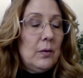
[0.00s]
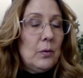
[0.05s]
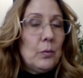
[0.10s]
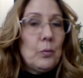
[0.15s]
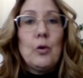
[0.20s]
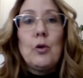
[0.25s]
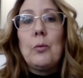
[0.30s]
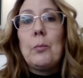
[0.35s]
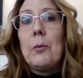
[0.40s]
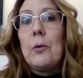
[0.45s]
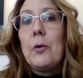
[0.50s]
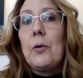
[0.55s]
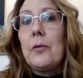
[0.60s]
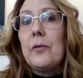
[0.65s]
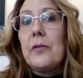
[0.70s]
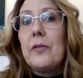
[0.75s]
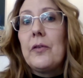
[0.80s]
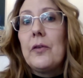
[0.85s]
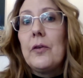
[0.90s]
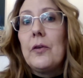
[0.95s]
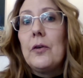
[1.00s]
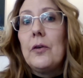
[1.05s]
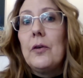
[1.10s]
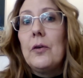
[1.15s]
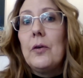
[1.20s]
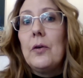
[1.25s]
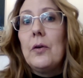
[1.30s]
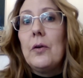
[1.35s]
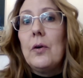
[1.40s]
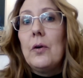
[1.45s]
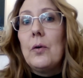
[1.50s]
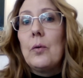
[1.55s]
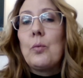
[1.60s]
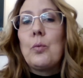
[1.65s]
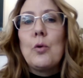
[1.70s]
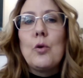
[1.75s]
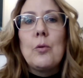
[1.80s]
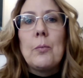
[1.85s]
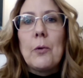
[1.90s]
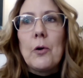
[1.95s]
rumors
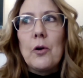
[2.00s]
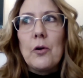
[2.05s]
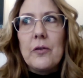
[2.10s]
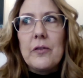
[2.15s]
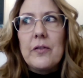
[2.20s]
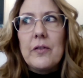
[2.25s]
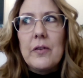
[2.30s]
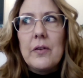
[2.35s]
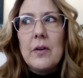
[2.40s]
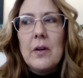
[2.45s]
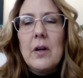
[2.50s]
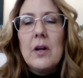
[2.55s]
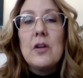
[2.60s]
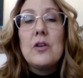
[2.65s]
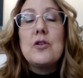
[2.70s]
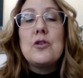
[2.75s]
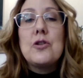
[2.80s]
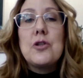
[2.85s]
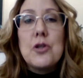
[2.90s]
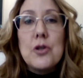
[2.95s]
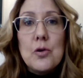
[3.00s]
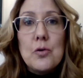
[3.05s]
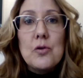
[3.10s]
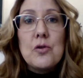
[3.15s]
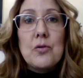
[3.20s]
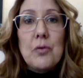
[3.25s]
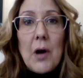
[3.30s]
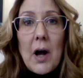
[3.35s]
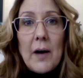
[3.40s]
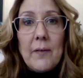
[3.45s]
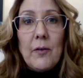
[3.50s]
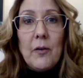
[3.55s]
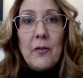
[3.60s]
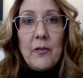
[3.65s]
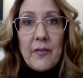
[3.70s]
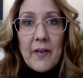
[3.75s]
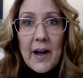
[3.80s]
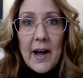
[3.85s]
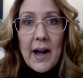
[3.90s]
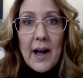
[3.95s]
rumors do travel
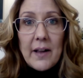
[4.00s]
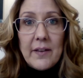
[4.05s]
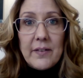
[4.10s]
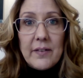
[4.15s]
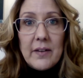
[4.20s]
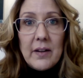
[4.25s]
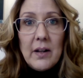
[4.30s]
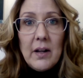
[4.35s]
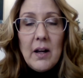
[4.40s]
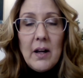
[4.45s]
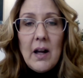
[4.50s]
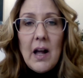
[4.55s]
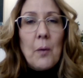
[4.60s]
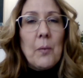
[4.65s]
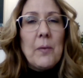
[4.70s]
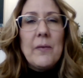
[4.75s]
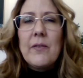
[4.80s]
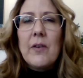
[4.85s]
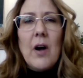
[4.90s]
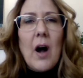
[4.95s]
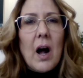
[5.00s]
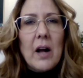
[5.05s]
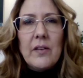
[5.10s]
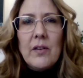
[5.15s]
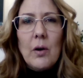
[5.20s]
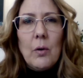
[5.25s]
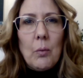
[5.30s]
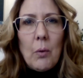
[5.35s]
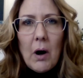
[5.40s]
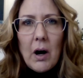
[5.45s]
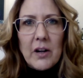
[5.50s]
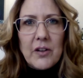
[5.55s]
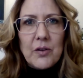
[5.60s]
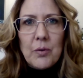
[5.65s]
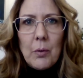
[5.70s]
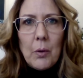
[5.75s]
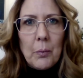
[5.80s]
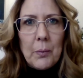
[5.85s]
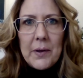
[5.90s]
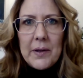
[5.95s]
fast, and we've got to watch
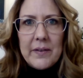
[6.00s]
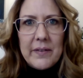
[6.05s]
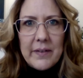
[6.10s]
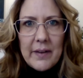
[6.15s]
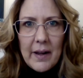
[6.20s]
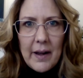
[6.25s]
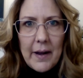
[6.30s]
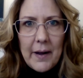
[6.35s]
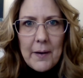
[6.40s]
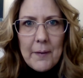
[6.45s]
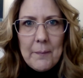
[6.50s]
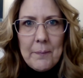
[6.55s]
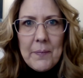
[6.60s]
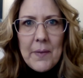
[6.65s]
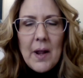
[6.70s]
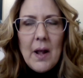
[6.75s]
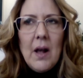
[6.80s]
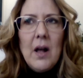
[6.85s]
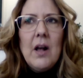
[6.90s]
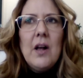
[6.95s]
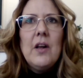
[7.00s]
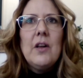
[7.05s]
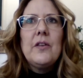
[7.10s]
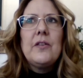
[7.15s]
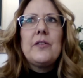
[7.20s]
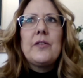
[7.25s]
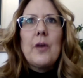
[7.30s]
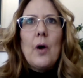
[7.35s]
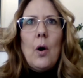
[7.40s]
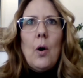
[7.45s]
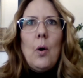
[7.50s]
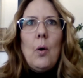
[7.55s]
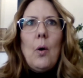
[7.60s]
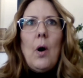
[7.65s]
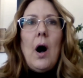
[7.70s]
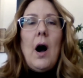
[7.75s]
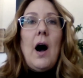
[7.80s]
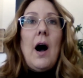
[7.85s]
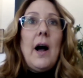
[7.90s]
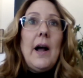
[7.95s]
what we say.
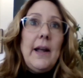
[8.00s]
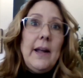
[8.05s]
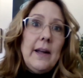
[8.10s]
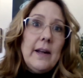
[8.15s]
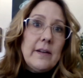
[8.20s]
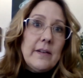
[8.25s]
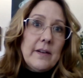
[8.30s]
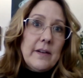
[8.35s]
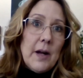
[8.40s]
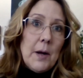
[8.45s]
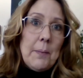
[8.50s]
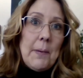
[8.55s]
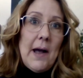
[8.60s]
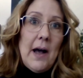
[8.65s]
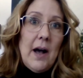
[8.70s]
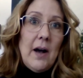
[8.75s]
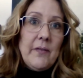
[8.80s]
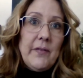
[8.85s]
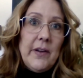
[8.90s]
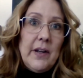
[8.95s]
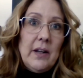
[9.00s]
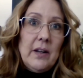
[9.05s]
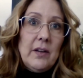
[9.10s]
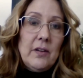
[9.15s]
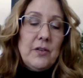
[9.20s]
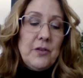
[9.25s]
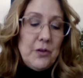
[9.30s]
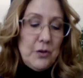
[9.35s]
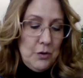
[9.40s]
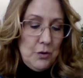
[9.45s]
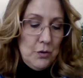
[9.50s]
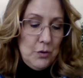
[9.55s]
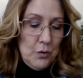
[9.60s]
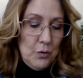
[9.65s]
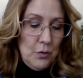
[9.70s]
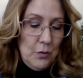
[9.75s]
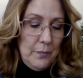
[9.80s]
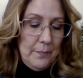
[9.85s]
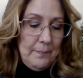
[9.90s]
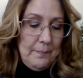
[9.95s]
So I ended up having
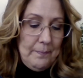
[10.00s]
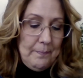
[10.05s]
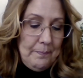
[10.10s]
to